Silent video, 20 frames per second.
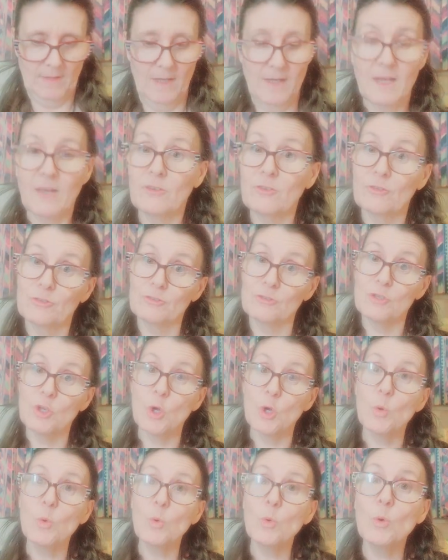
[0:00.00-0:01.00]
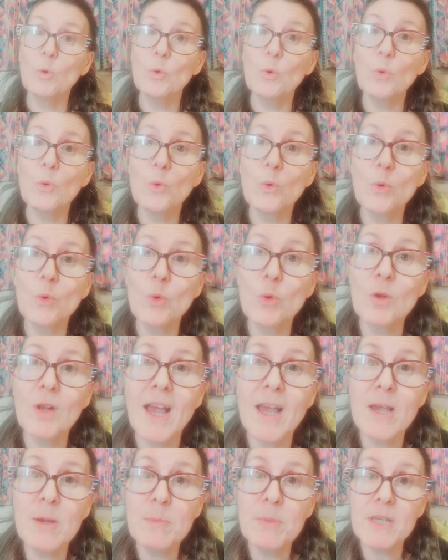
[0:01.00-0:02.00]
because there's no
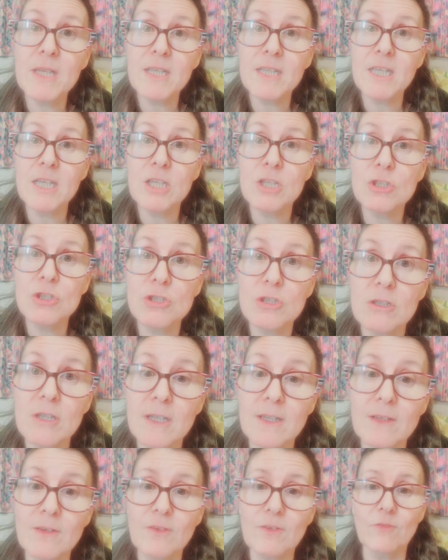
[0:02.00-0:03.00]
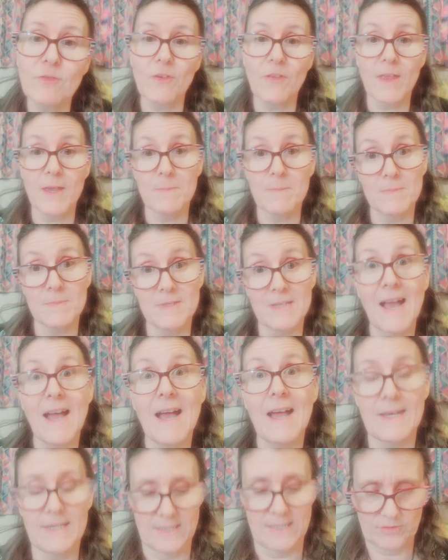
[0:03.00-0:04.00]
liability insurance for them to
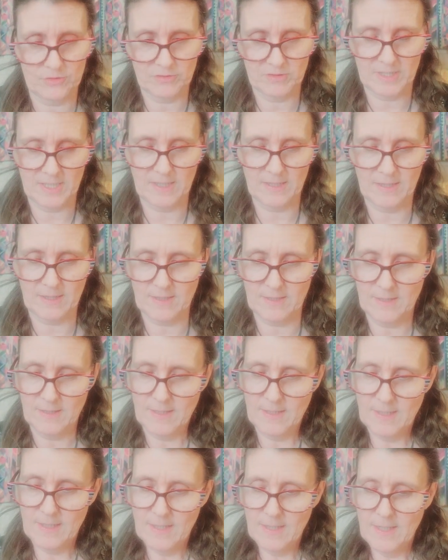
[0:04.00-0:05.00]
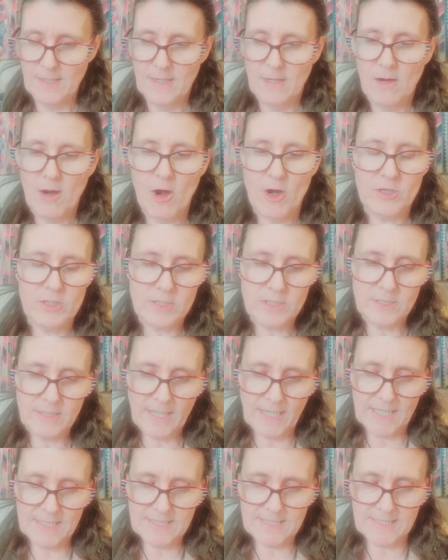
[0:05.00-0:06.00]
hide underneath. Article
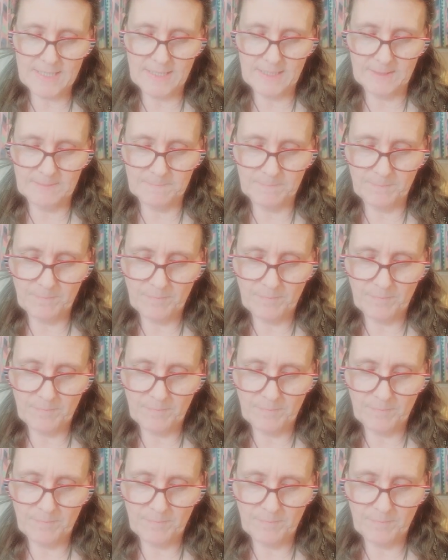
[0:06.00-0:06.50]
18.